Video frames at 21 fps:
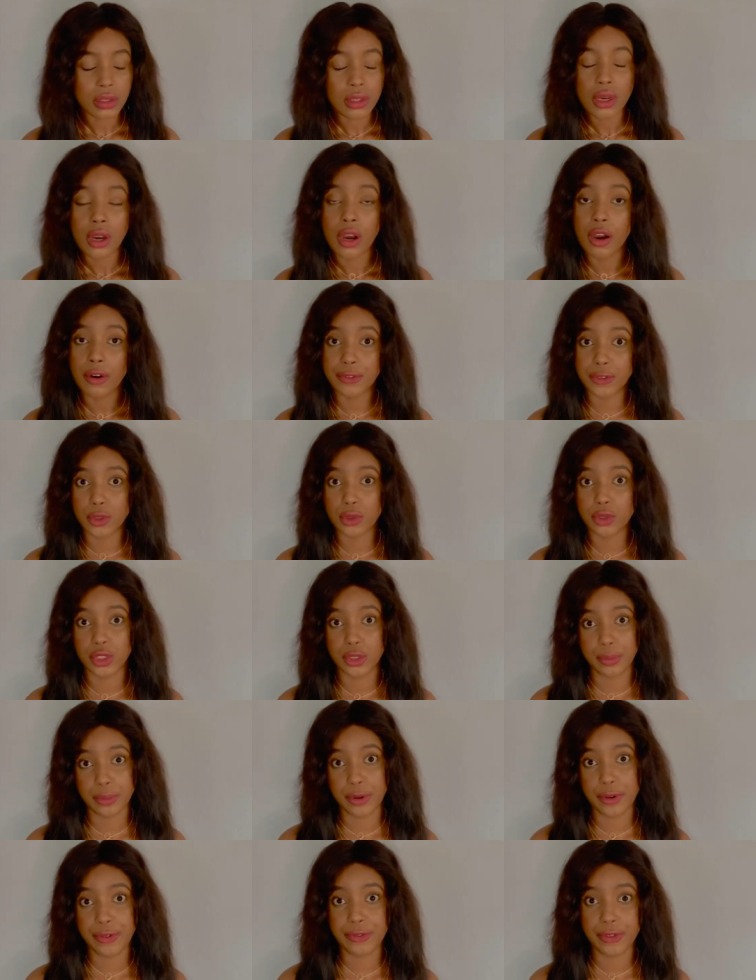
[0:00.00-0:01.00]
of those
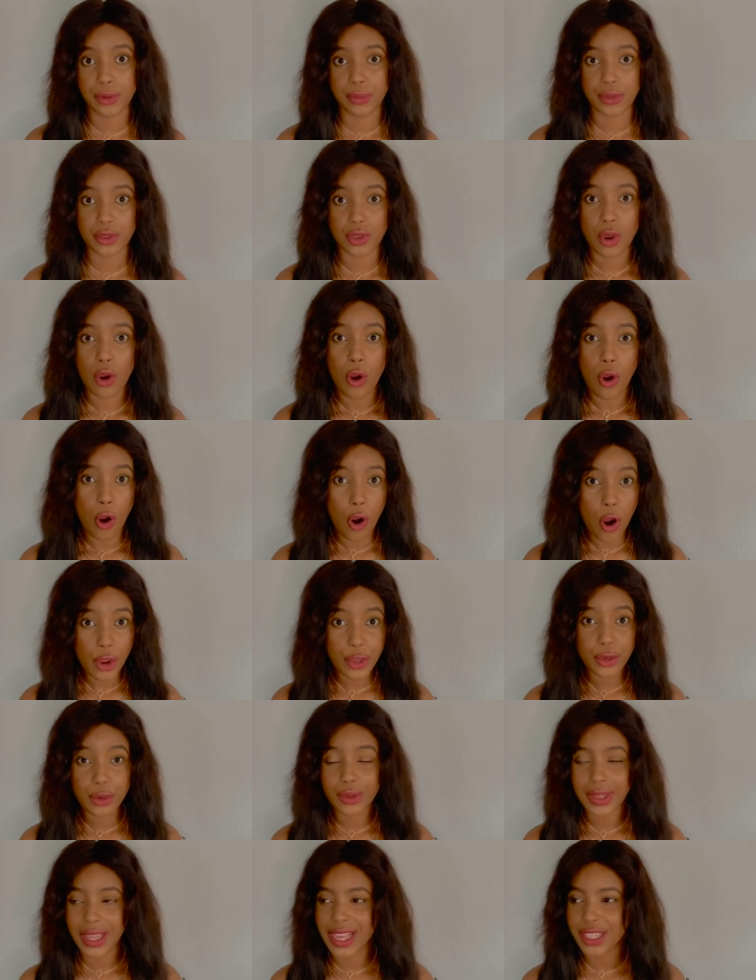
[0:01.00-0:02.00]
perfumes or you
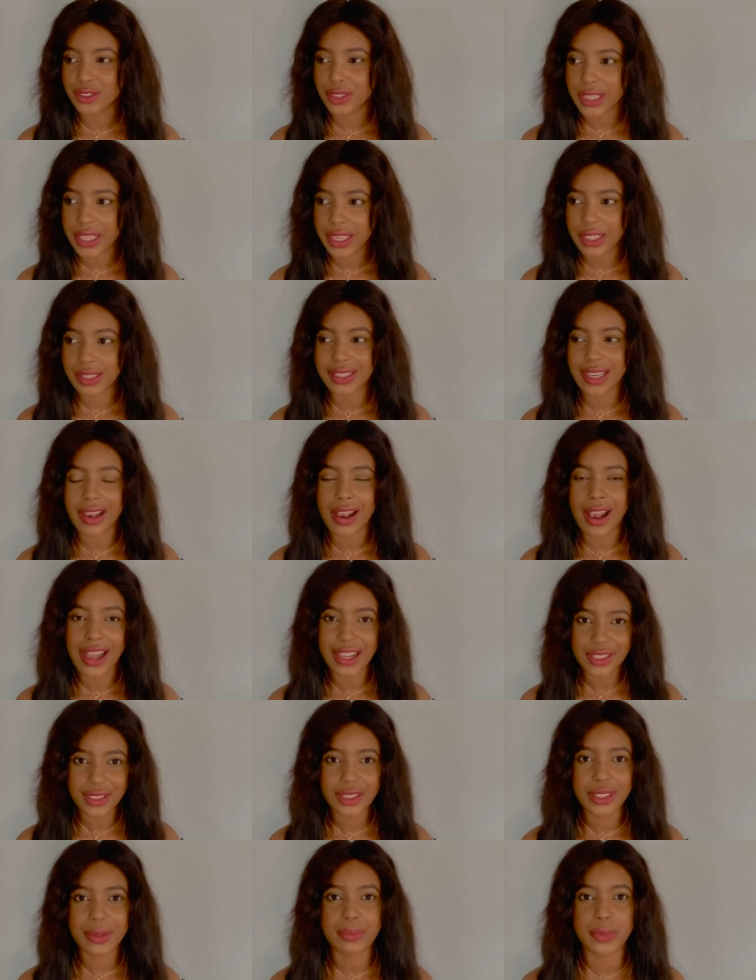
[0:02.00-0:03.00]
could actually there are
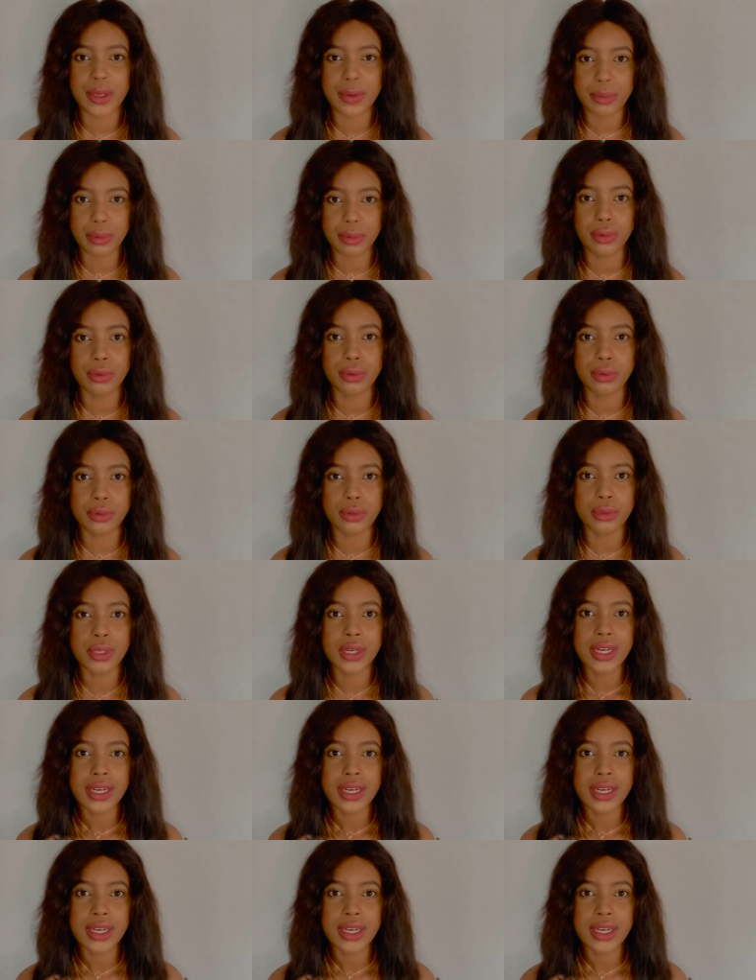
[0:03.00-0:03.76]
actually people who